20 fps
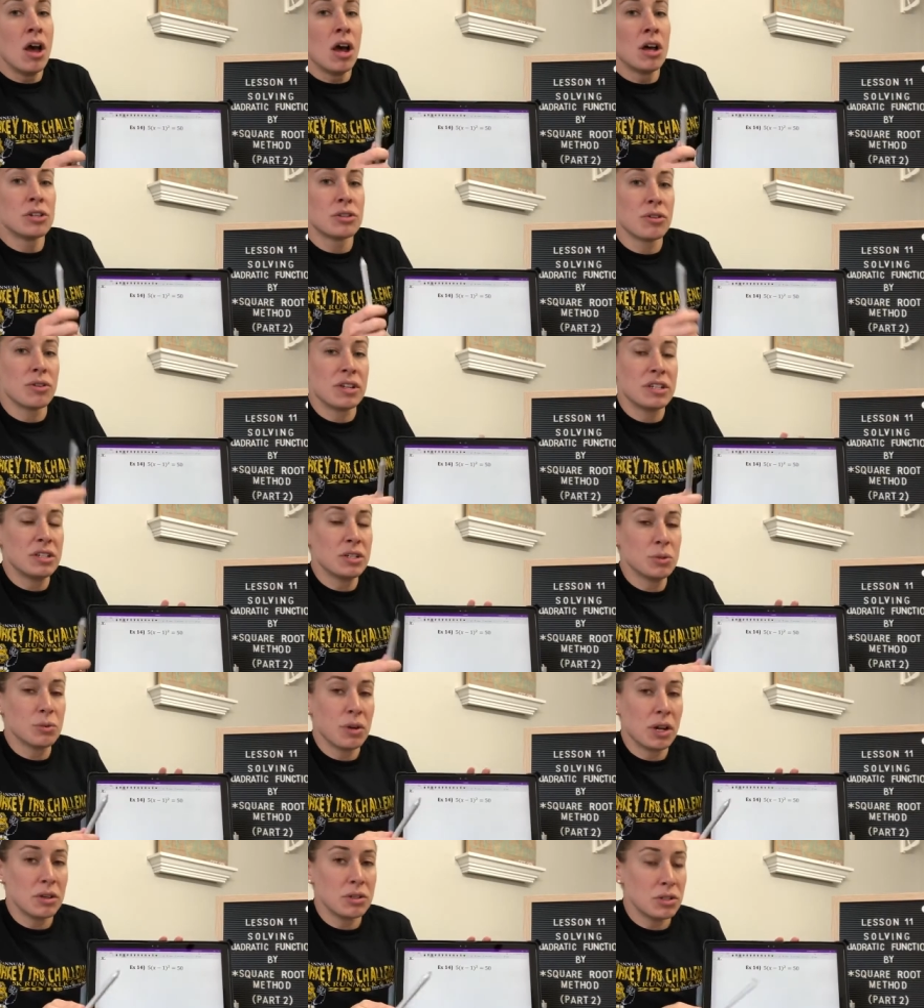So this is
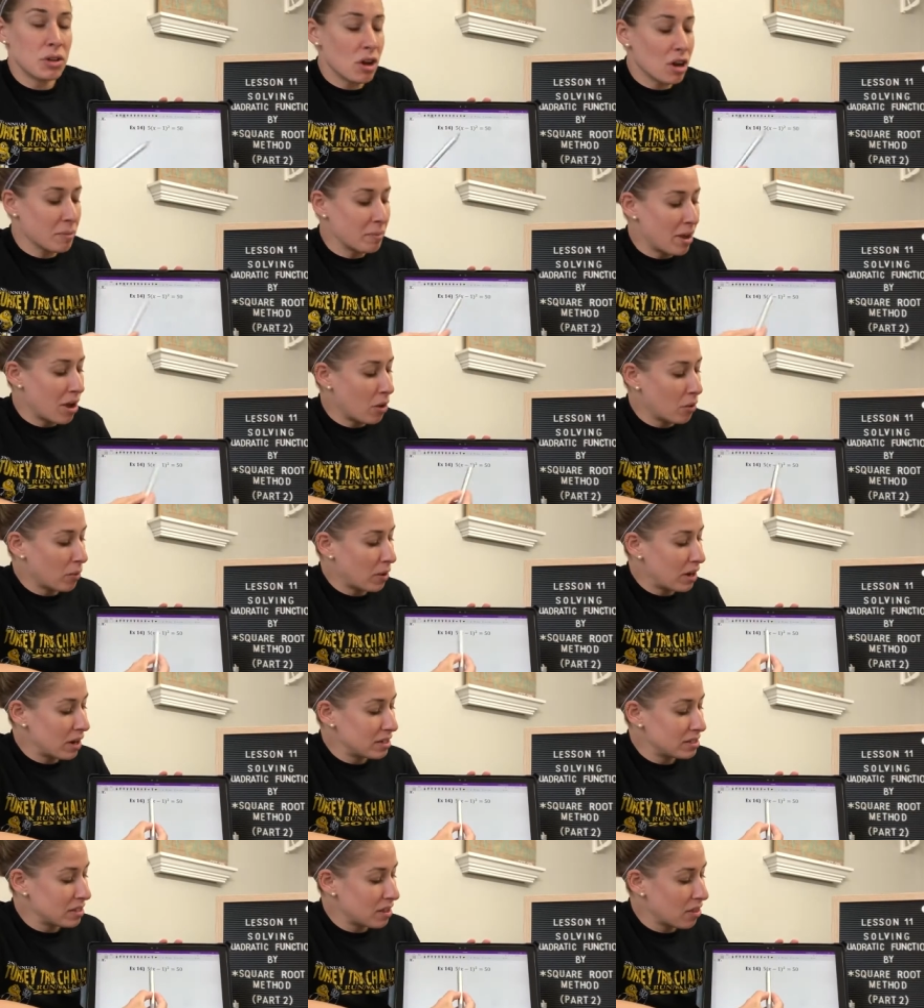what I was talking about, where
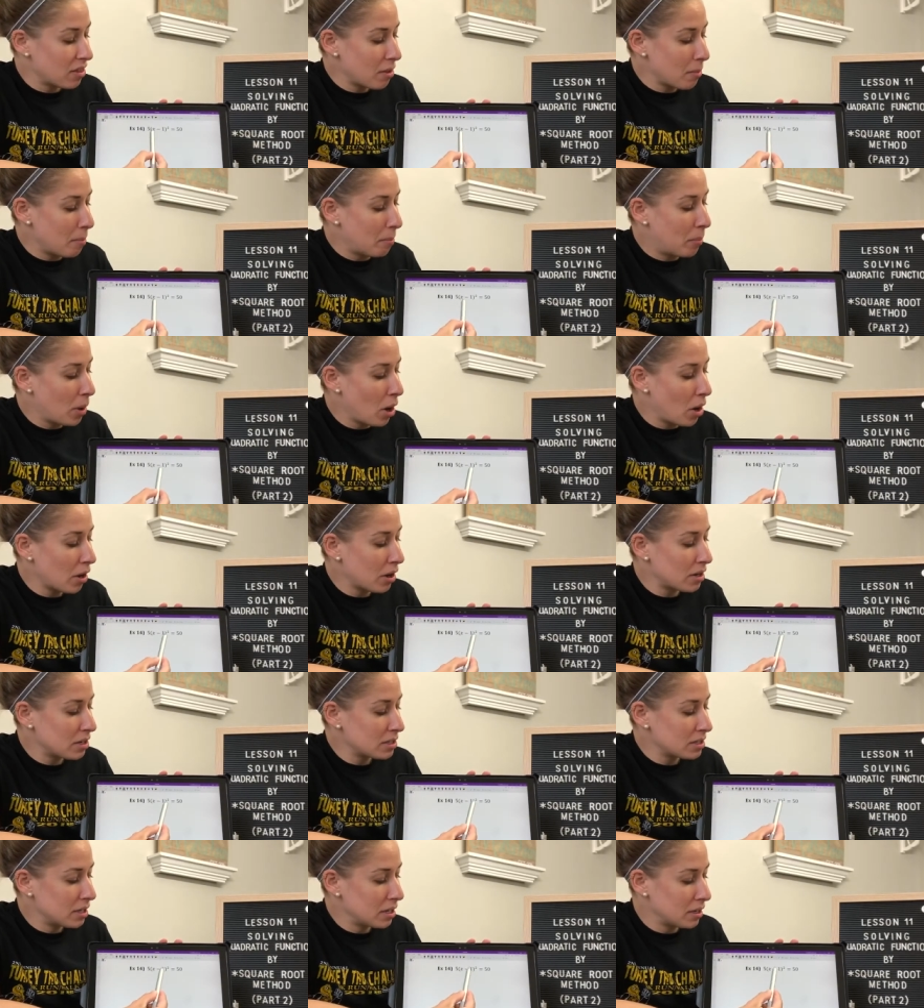it's the
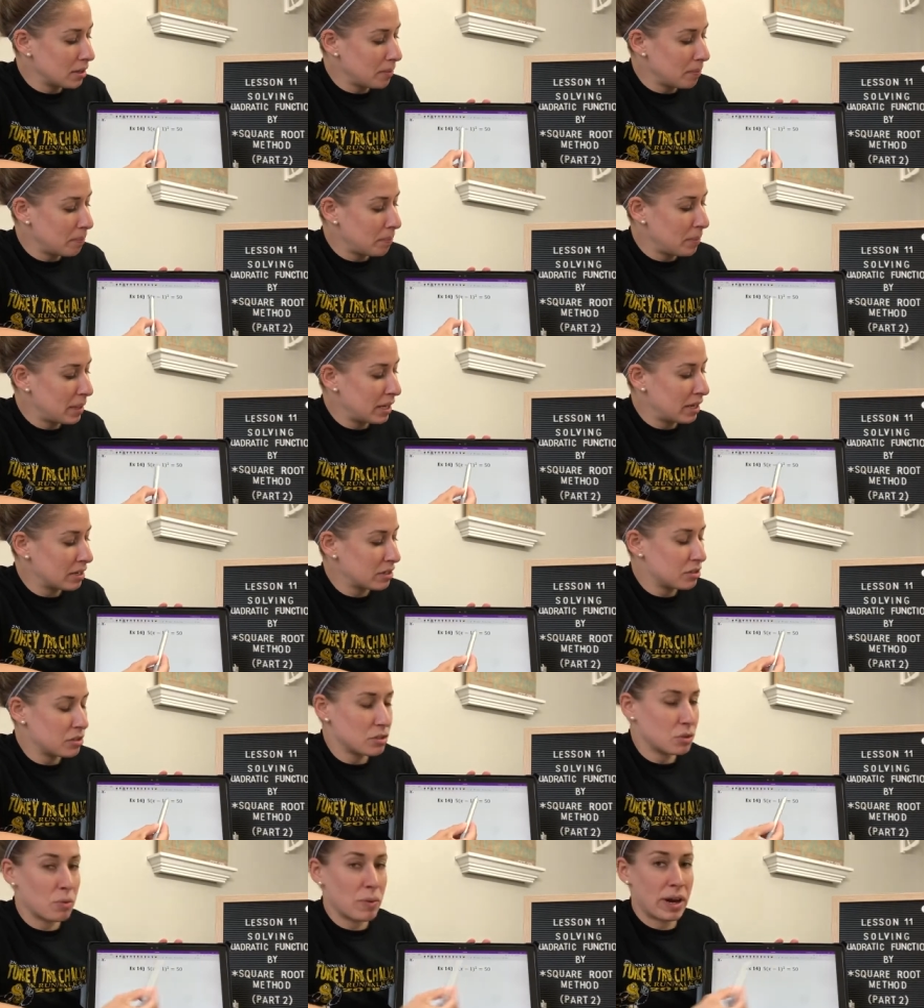part being
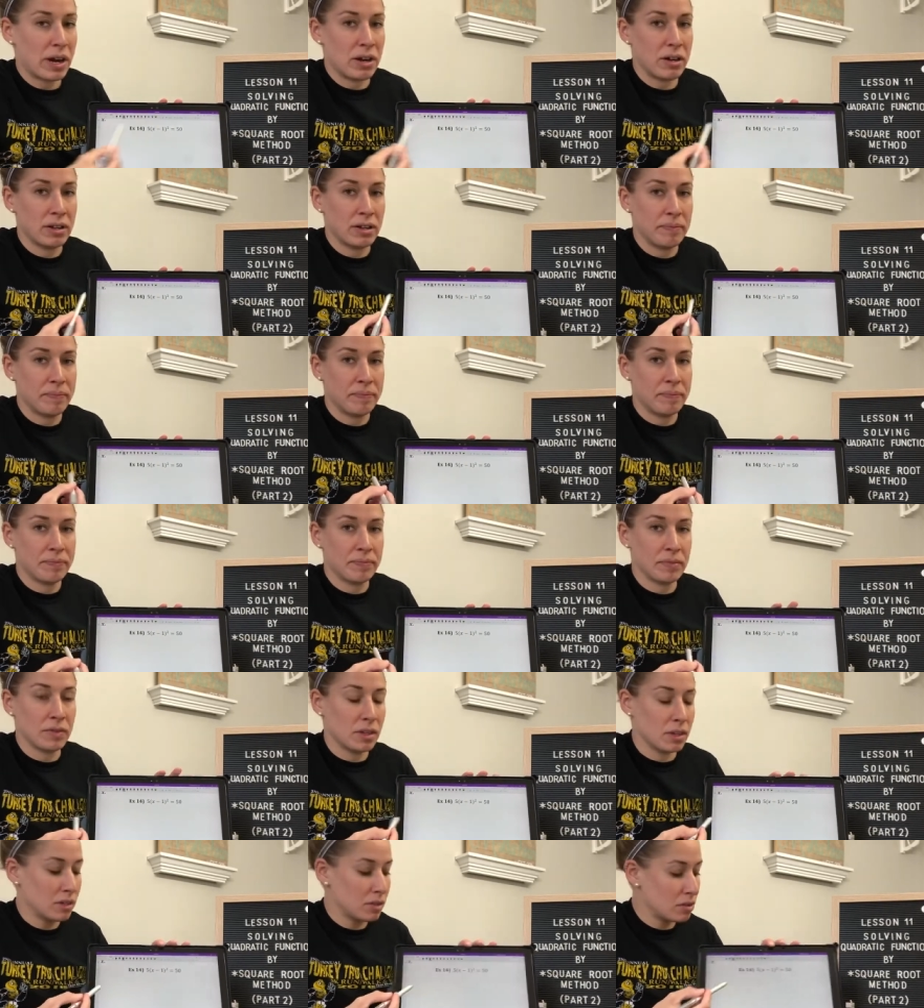squared.
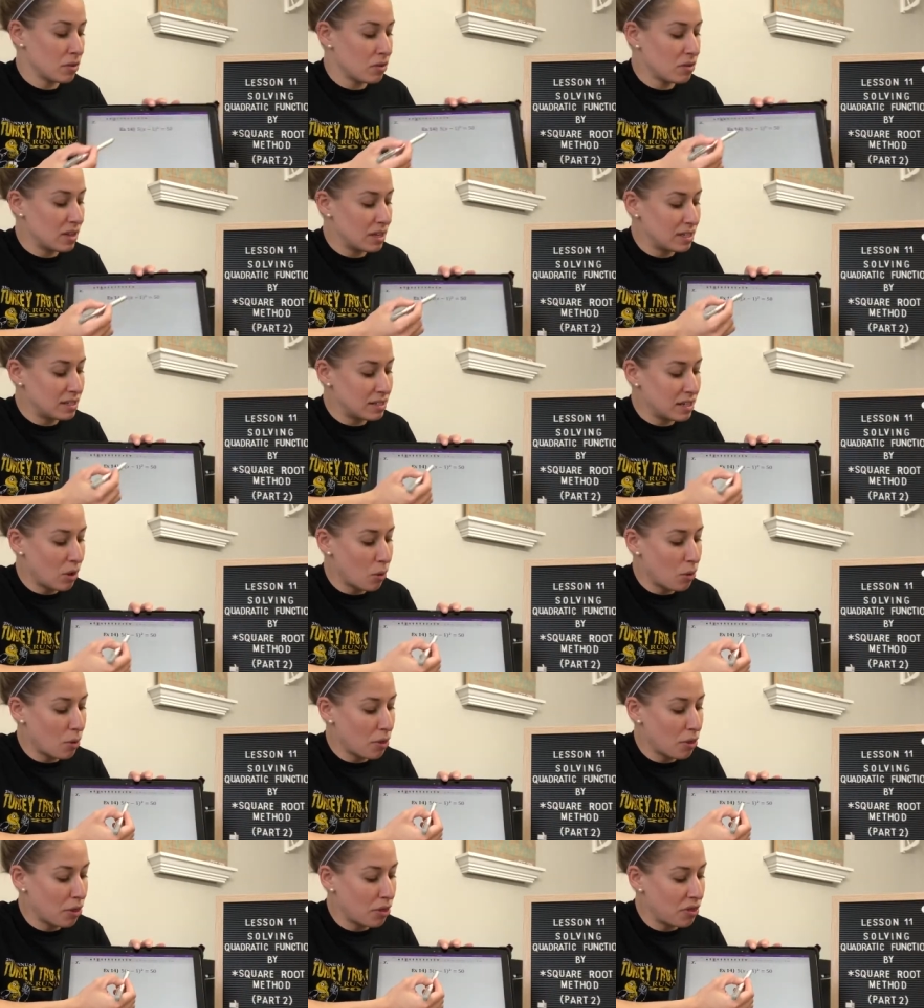So this
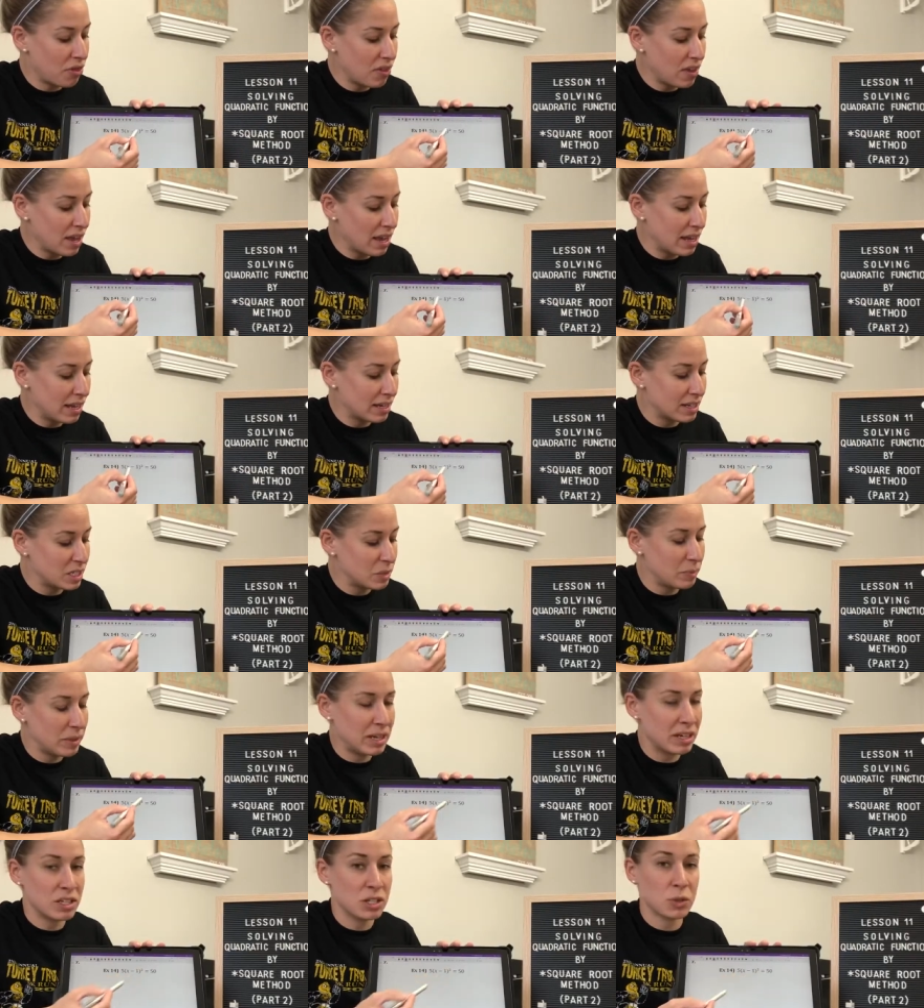whole thing is
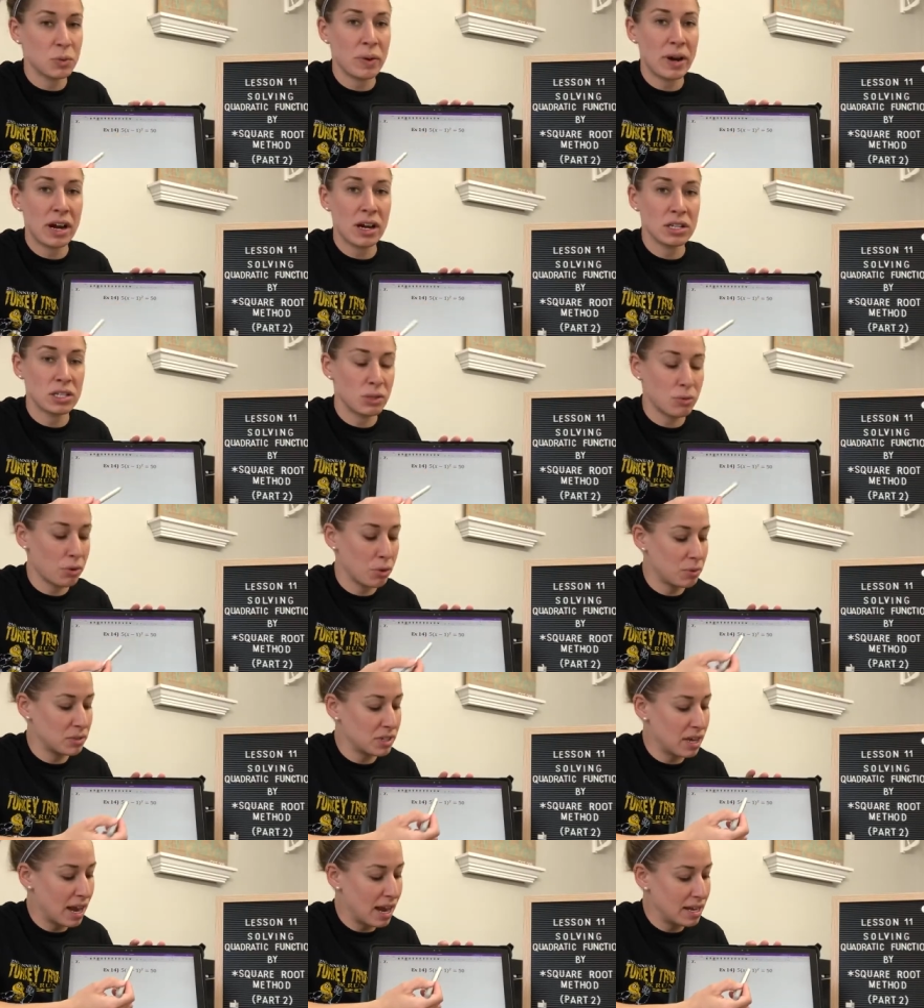being squared, so we
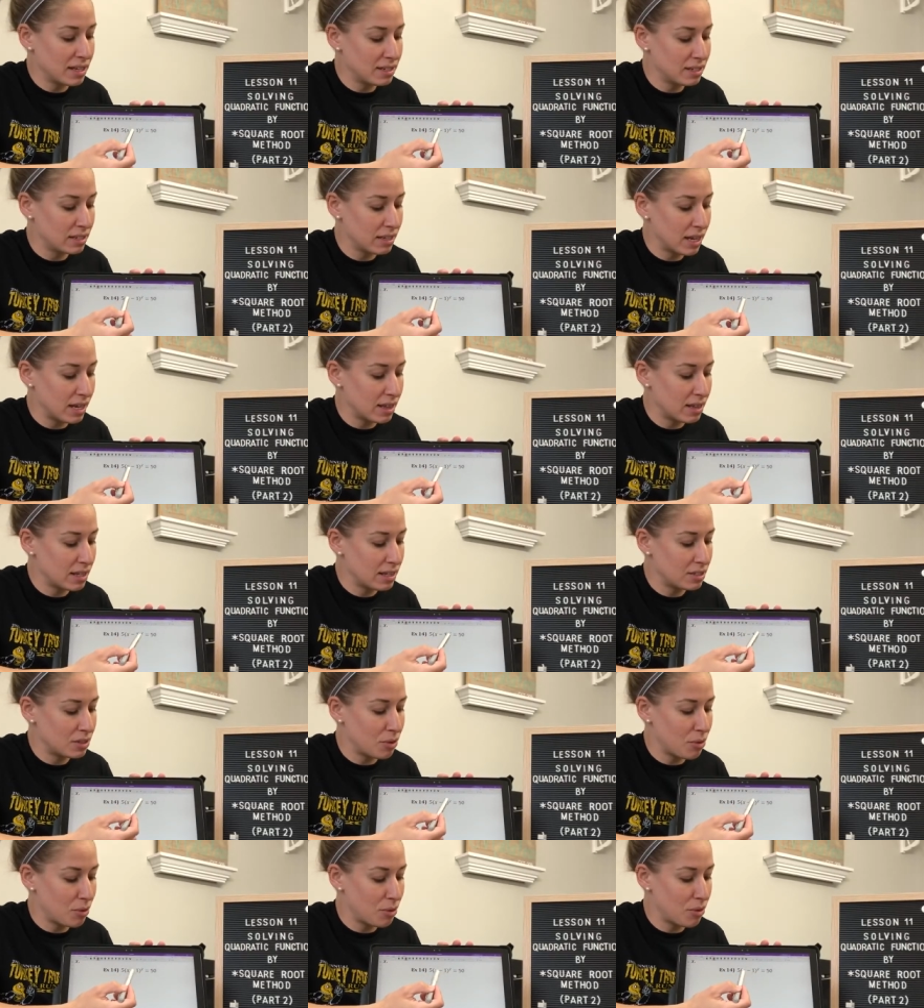want to isolate
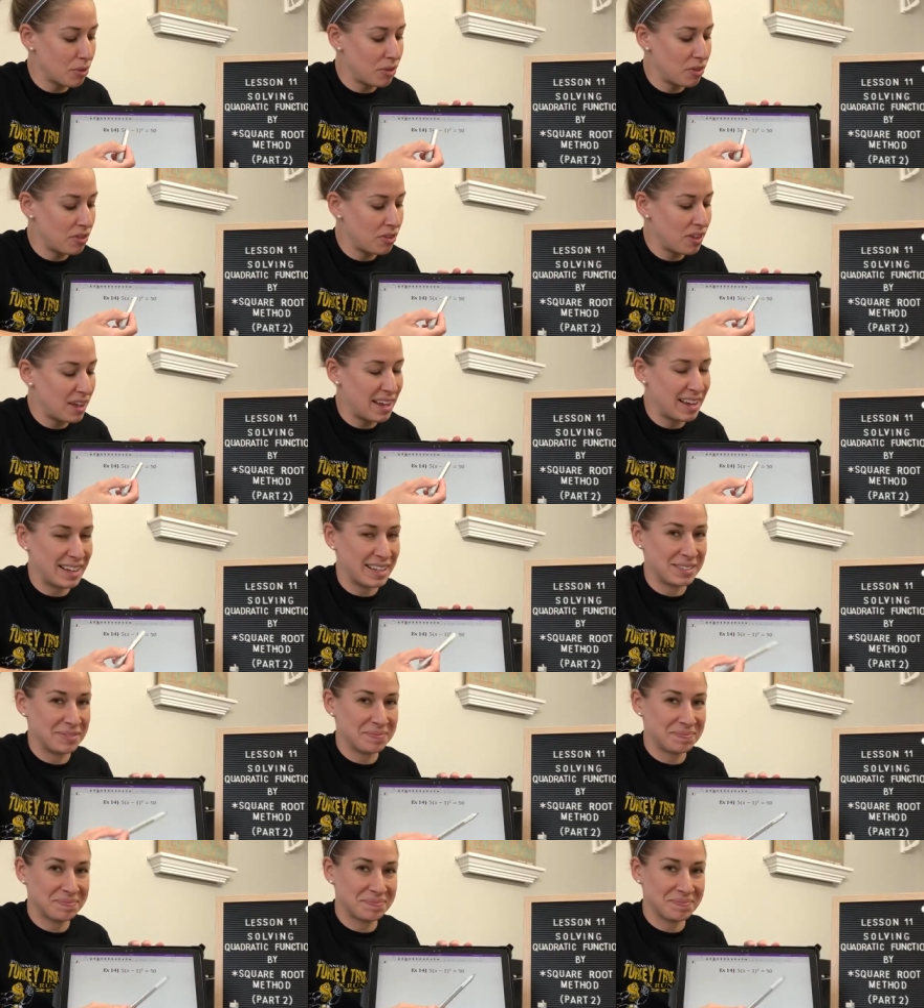this whole thing.